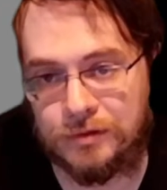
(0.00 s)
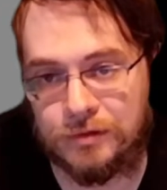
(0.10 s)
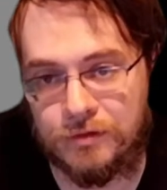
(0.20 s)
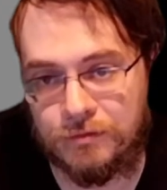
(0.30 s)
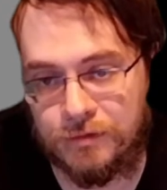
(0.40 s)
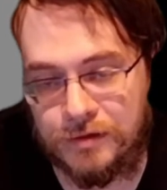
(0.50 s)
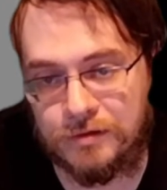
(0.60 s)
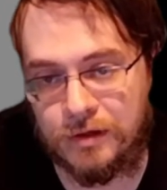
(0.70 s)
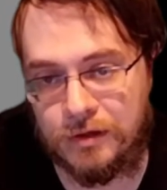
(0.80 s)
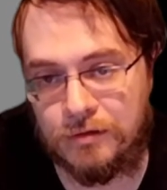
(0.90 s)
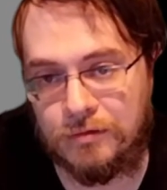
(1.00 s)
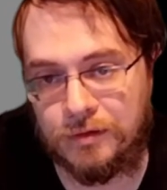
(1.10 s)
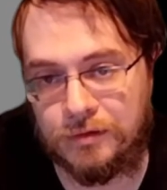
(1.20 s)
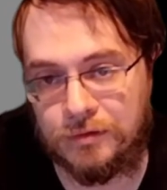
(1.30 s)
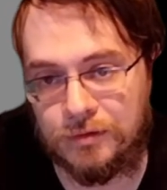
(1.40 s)
of the rain cycle,
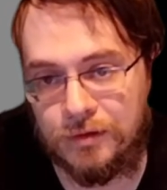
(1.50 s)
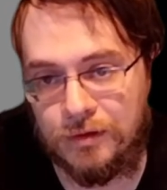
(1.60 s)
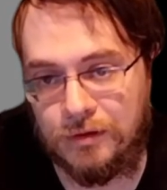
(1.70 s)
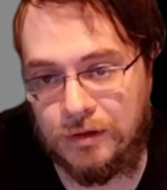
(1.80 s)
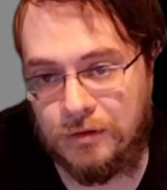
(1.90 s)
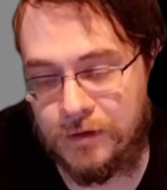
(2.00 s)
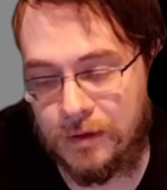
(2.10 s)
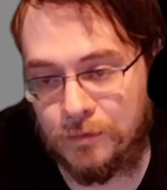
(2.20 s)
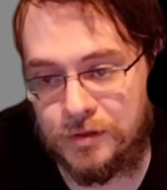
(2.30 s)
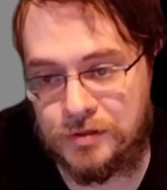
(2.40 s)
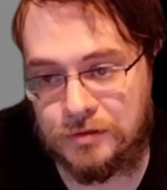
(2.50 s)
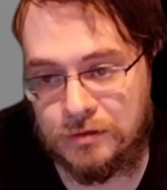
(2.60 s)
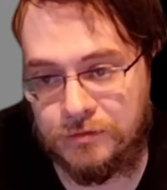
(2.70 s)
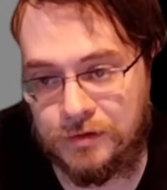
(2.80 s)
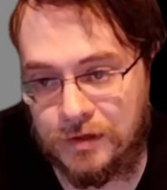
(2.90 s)
and evaporation of
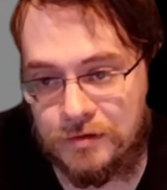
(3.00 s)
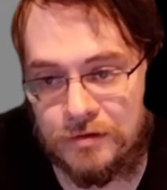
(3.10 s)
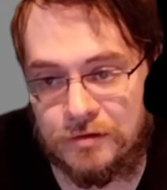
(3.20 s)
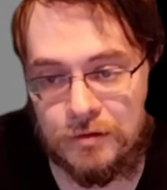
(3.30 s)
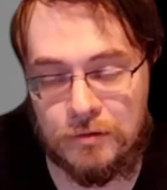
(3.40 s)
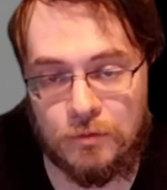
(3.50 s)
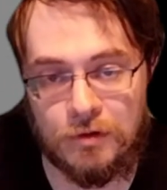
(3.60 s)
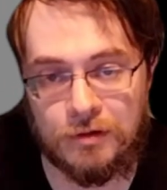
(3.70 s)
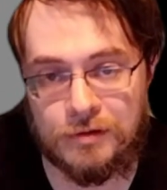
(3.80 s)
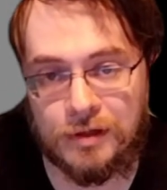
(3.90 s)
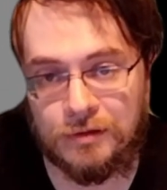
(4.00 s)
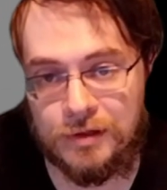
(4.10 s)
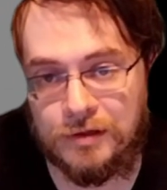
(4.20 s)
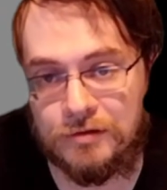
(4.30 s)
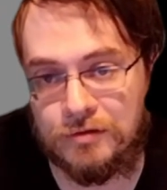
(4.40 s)
unnecessary water that
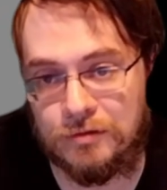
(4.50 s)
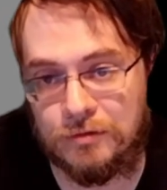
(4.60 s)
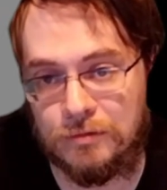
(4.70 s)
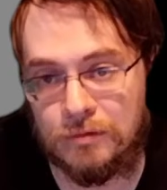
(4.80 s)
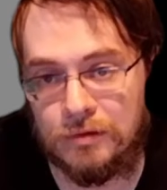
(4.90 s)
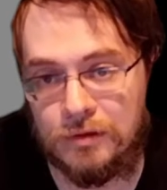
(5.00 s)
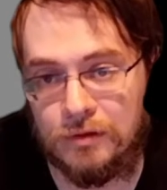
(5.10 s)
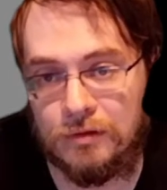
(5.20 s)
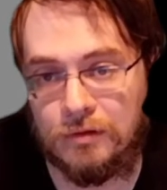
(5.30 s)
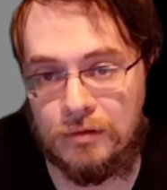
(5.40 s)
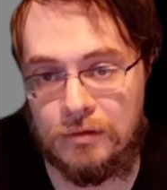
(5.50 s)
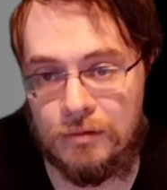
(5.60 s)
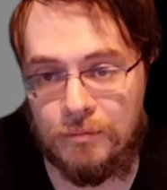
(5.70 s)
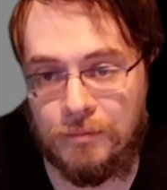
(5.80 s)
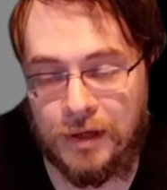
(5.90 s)
leads to
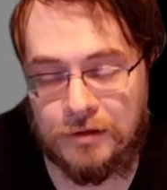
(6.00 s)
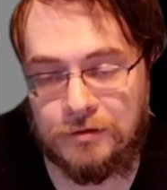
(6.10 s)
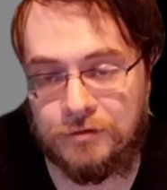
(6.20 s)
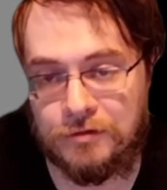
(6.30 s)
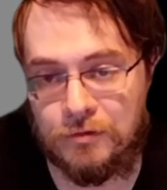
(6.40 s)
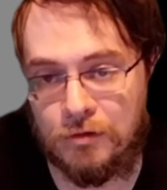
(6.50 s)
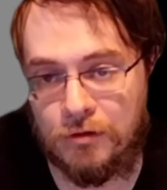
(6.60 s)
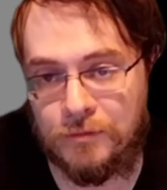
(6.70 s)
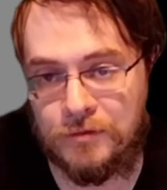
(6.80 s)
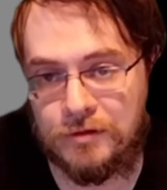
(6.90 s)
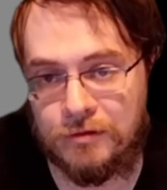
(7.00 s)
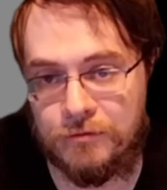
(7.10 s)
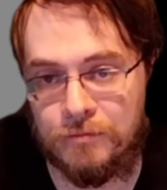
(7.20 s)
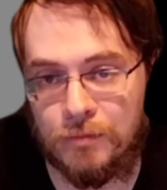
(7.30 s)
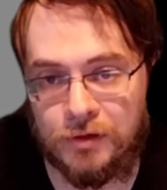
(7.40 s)
massive storms of
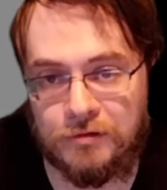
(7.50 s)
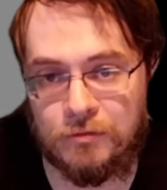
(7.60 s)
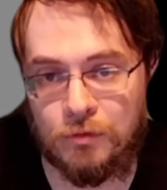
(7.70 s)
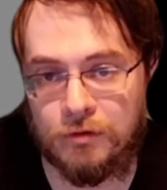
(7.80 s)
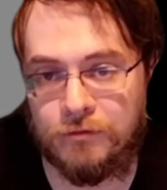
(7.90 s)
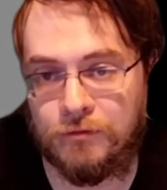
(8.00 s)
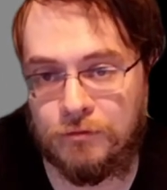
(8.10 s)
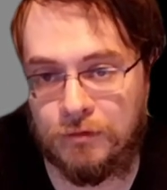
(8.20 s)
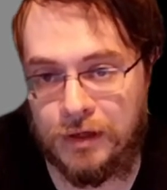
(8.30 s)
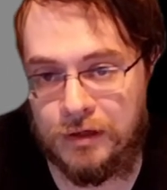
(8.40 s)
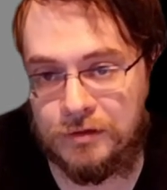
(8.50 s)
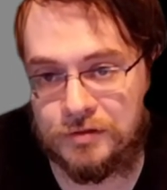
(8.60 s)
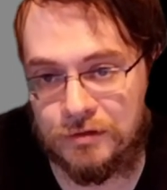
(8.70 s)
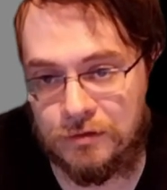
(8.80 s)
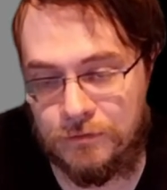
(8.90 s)
months worth of rain in
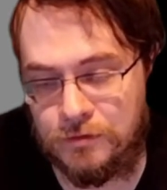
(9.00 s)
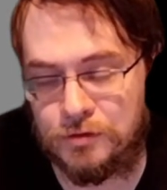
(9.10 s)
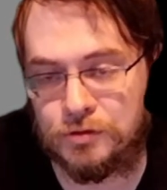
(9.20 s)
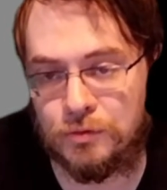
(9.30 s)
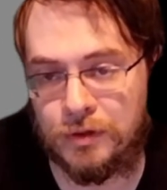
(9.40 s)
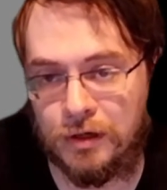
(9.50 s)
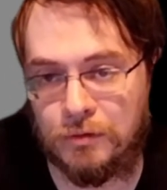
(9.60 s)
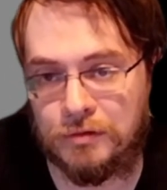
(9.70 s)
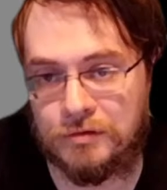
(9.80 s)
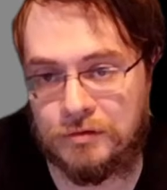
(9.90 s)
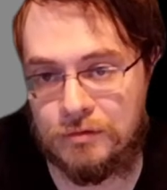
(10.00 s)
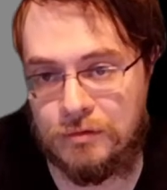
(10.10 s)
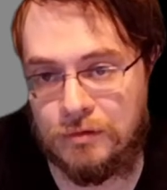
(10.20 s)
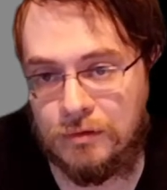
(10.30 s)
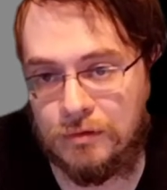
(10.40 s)
just a few short hours.
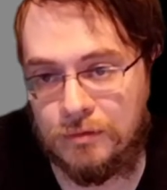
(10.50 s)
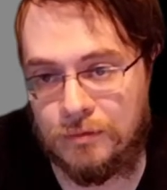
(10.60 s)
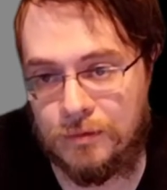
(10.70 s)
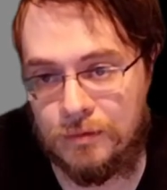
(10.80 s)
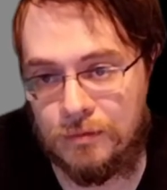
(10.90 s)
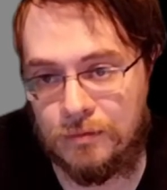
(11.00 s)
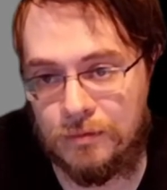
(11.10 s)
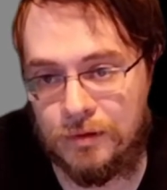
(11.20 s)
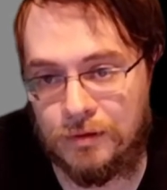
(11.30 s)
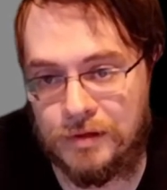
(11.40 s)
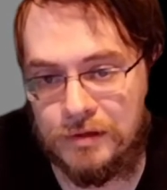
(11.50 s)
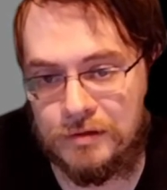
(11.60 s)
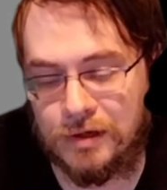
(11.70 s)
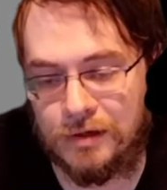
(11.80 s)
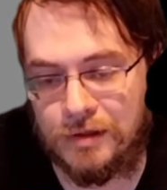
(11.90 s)
You know, these
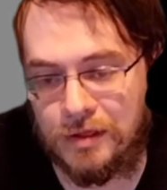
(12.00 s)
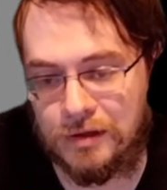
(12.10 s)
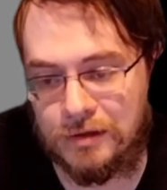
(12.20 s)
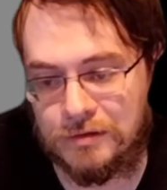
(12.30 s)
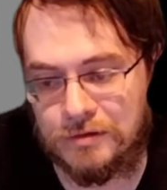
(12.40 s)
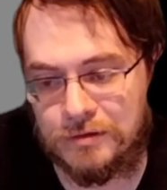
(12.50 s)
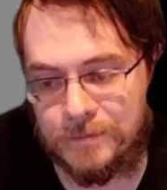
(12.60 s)
kind of things